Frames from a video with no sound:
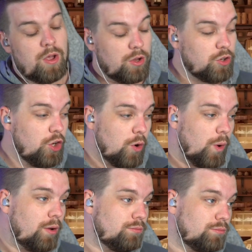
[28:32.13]
You know
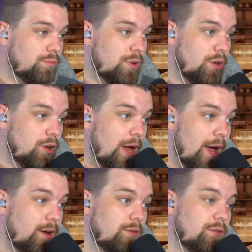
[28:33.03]
what?
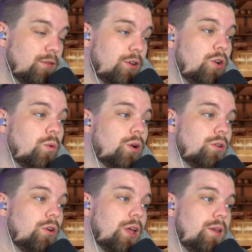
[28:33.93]
Hey, you know what,
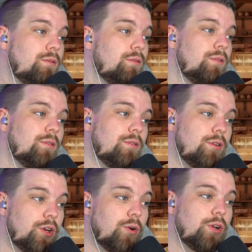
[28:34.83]
Loki?
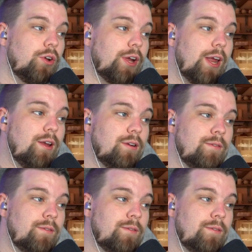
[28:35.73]
You know what, Loki?